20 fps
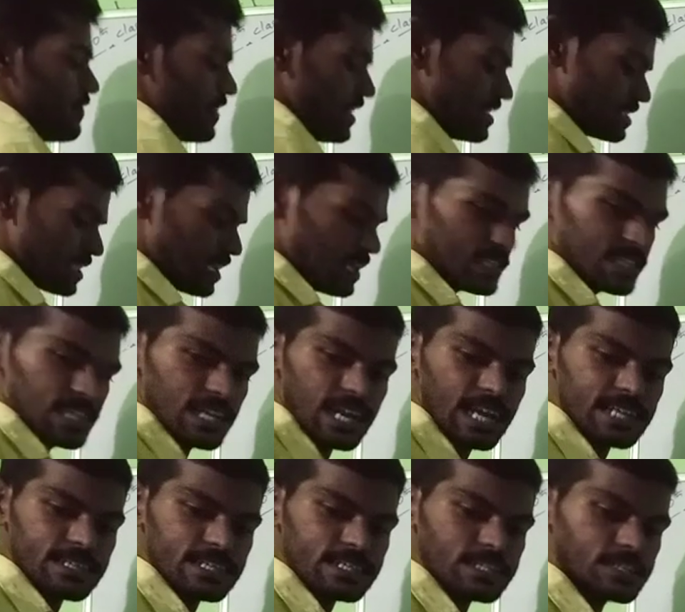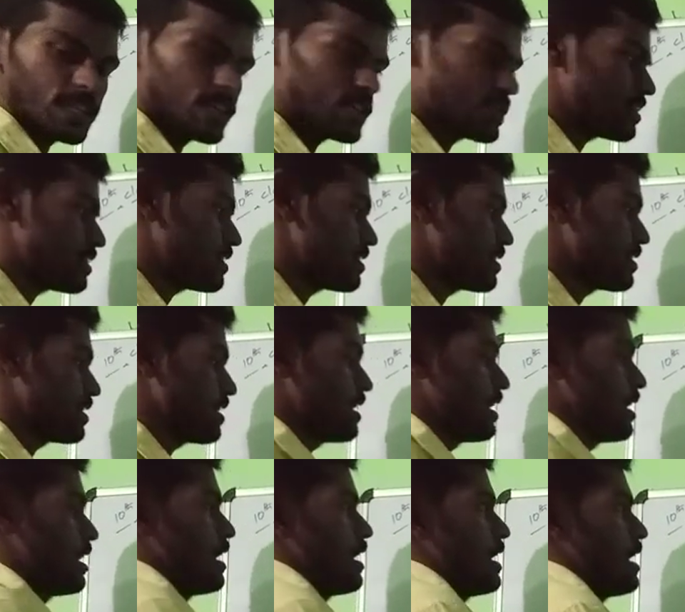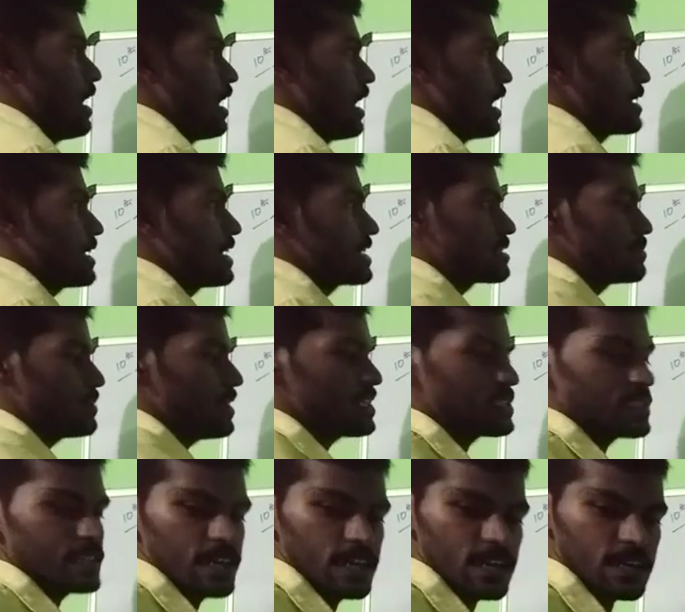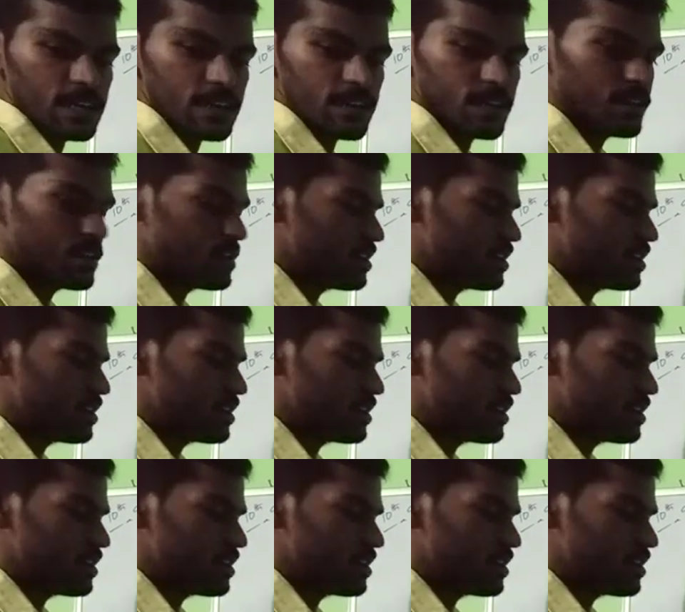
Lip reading: for example, like this take log x base a.